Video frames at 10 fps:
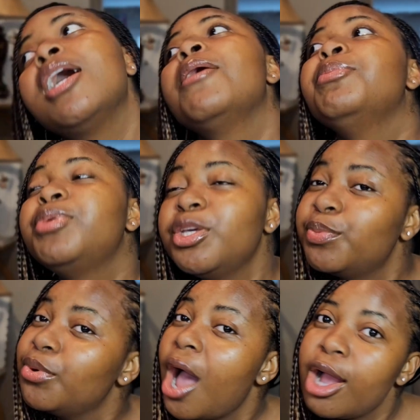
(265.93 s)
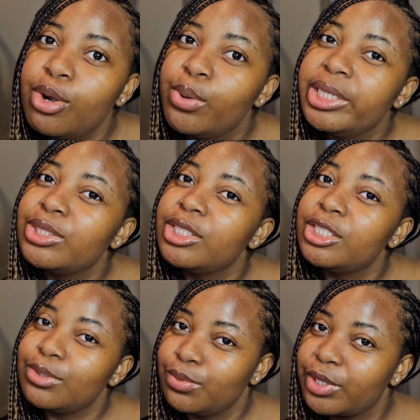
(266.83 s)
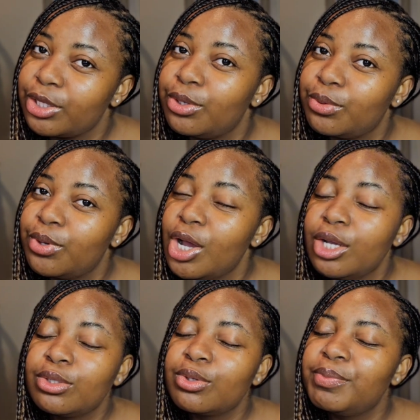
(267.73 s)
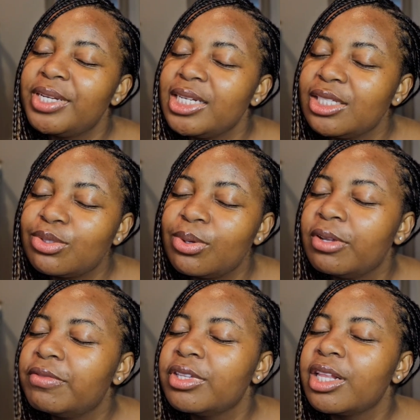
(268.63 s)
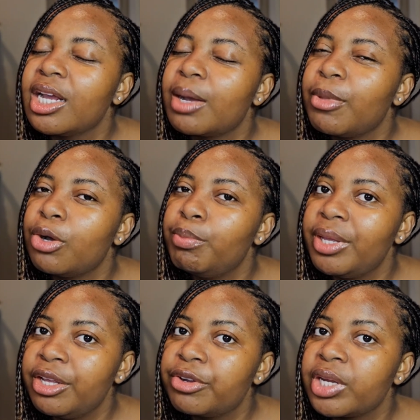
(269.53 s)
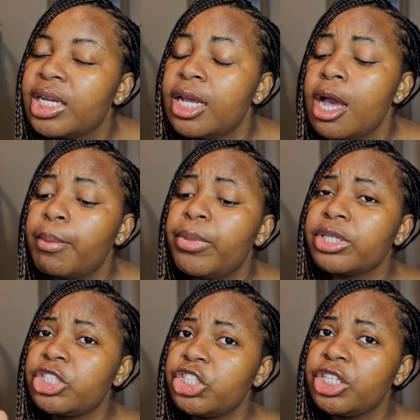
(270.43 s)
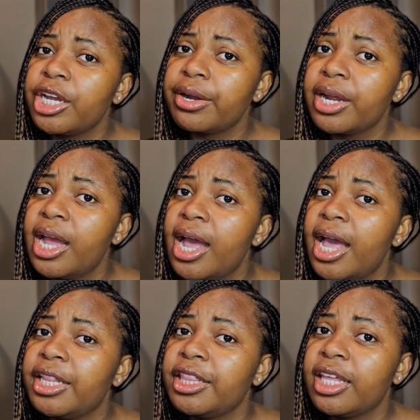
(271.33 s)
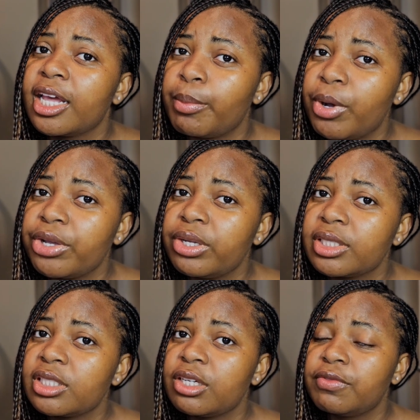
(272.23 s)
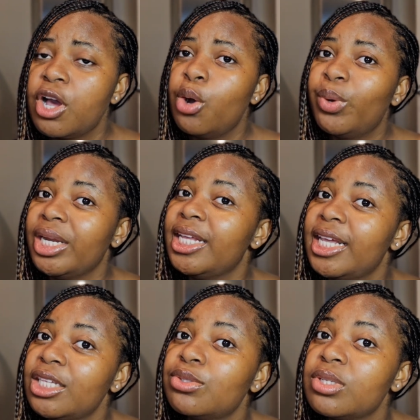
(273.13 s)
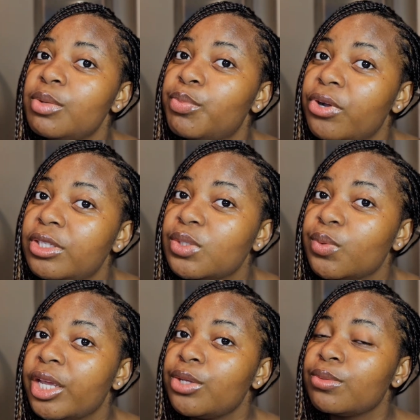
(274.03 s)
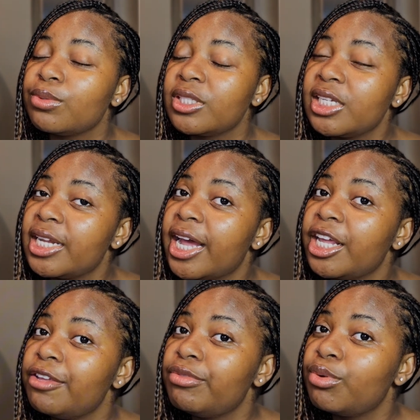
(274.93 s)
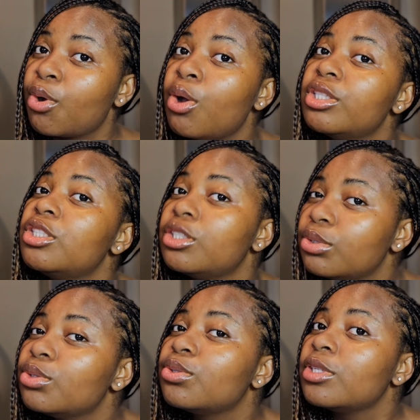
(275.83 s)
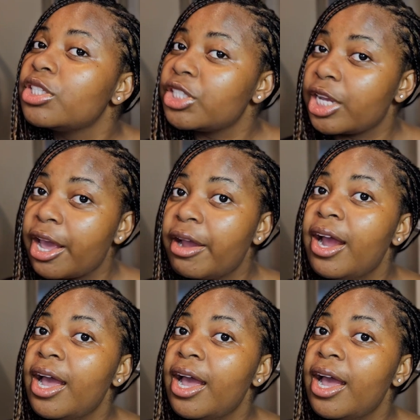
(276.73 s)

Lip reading: people are going to deal with you. So please don't even think about being greedy, but share and think about yourself. When it gets to the point where you see that if you continue to share,